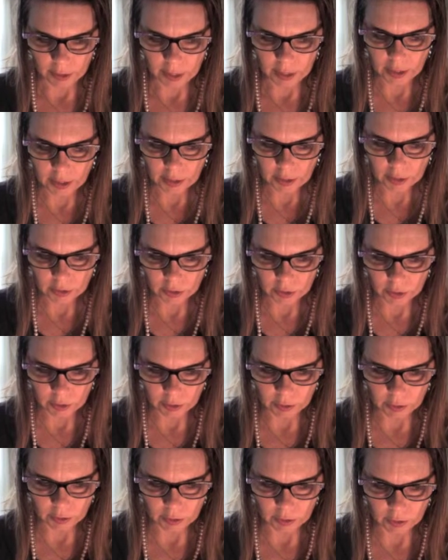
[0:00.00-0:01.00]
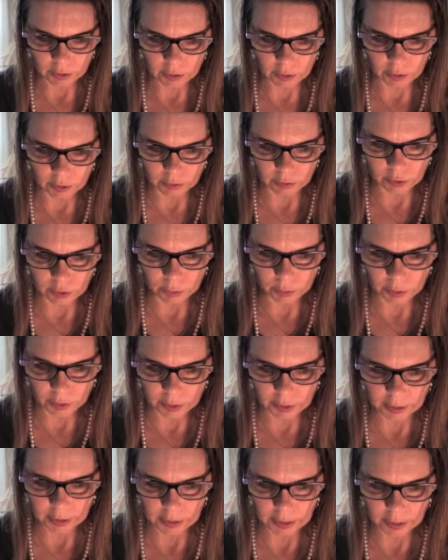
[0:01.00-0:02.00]
in conjunct to Jupiter
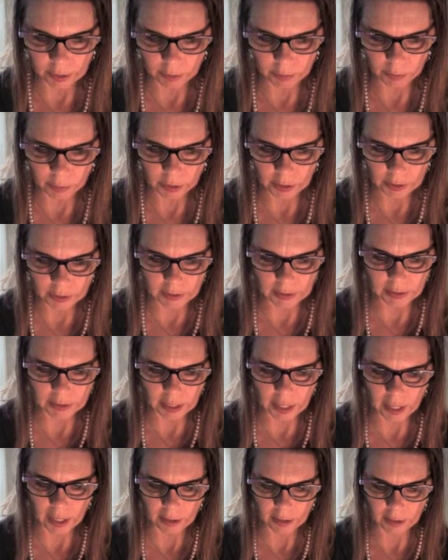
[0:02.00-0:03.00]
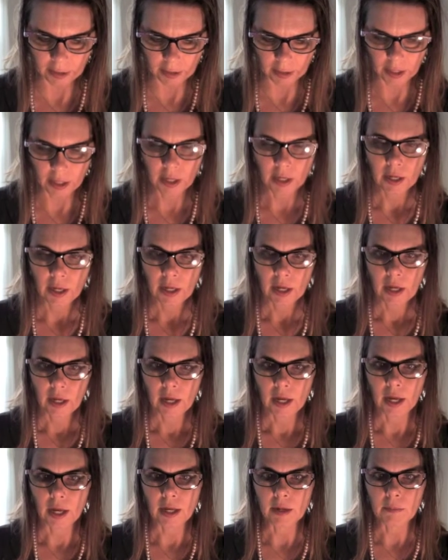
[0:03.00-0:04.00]
in Leo, plus Saturn
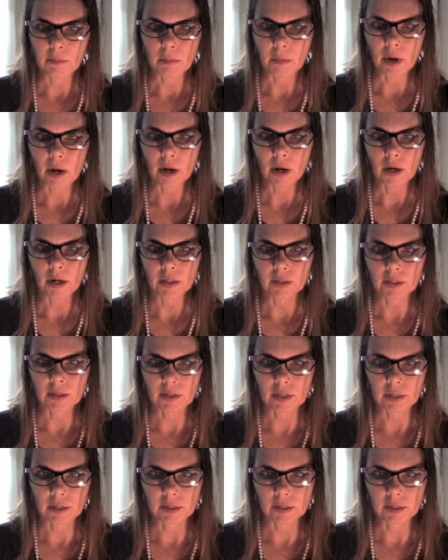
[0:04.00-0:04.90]
and Mars